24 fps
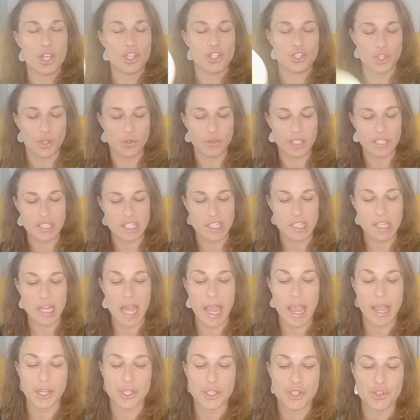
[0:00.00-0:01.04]
So this is an
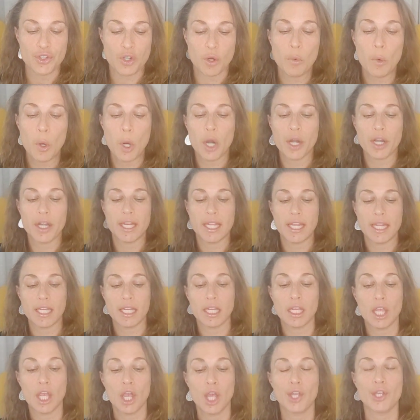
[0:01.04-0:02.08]
extra warning.